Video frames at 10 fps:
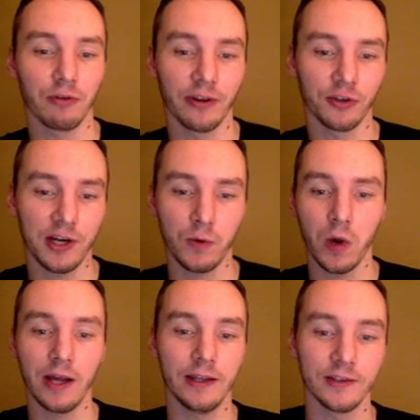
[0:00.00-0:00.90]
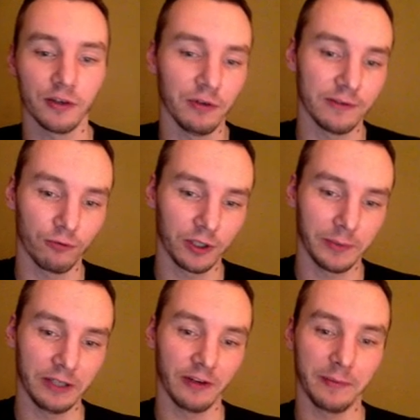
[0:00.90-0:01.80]
rather than shake y, there's no reason for it to
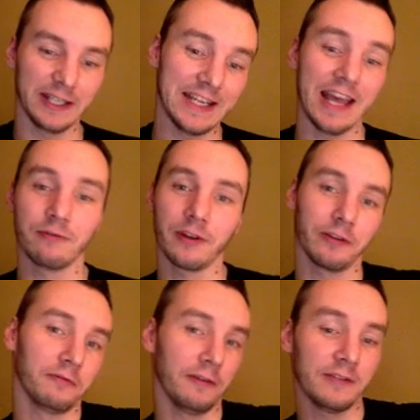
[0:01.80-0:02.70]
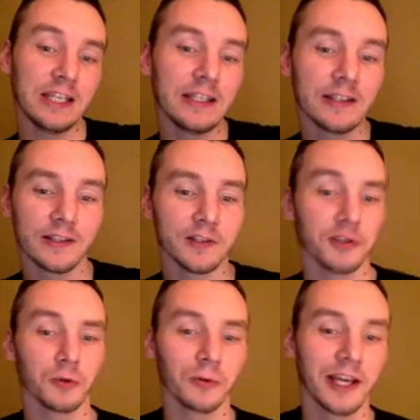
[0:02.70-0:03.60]
be divided by 10 rather than 15, this is just
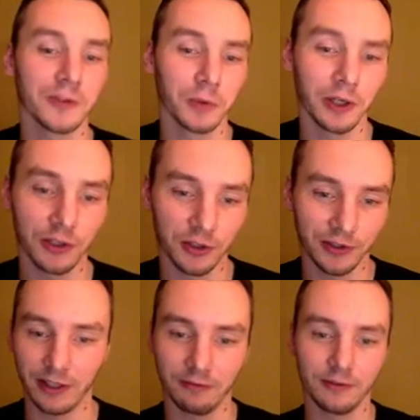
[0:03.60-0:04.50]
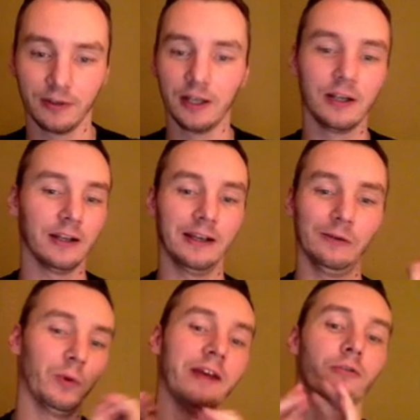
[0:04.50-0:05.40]
all guesswork and just kind of like
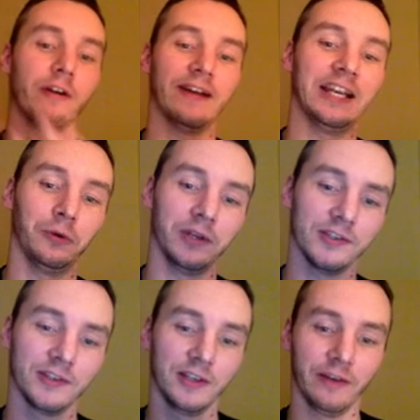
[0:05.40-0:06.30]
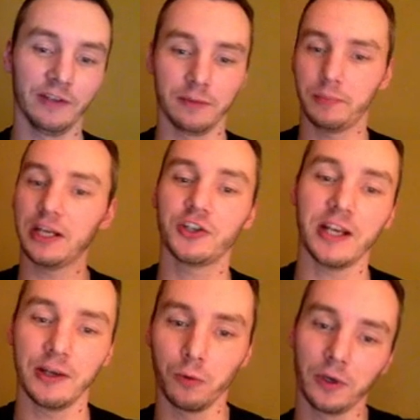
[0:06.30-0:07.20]
whatever our value is. If it's a big
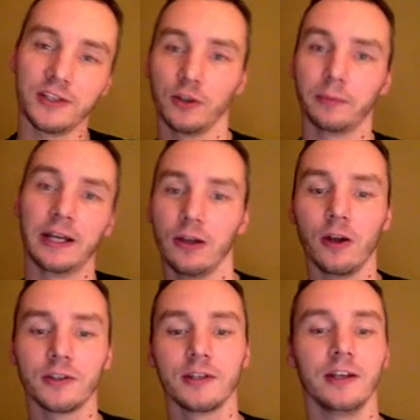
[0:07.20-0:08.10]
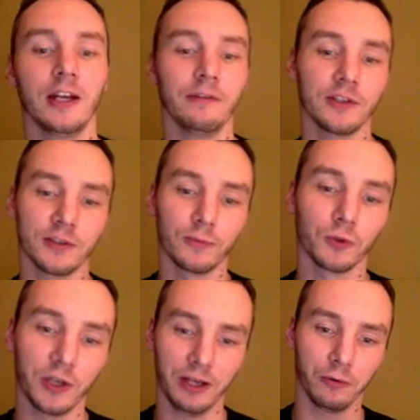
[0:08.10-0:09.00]
shake, we want to tilt by a lot, and if it's a small
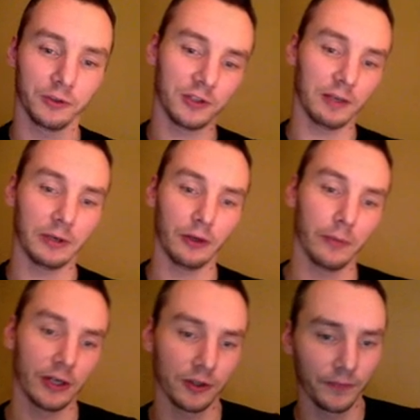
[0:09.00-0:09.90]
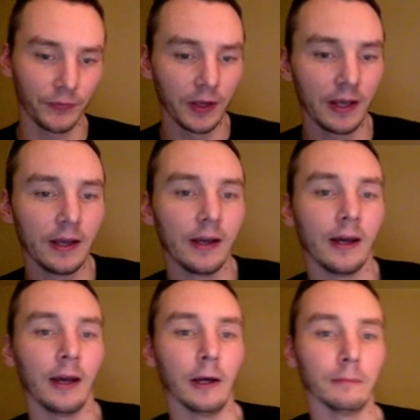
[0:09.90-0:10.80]
shake, we want to shake by a lot much.
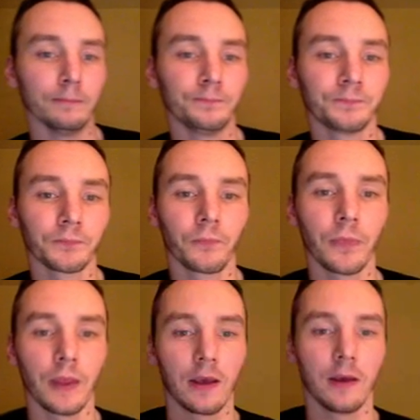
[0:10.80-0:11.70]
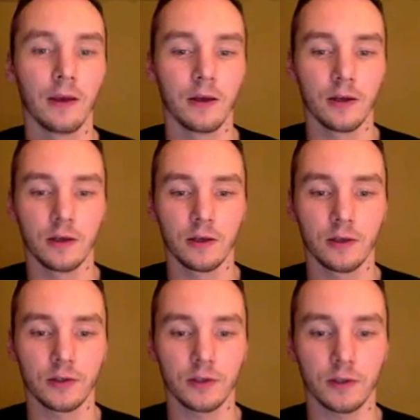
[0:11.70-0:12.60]
Um,
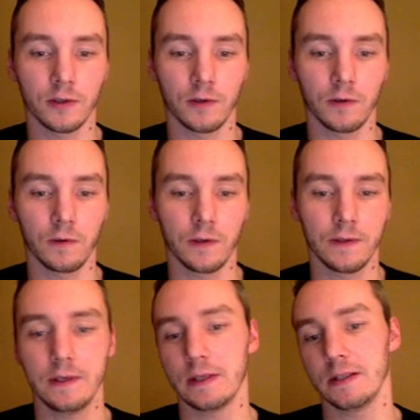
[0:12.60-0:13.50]
so I think that's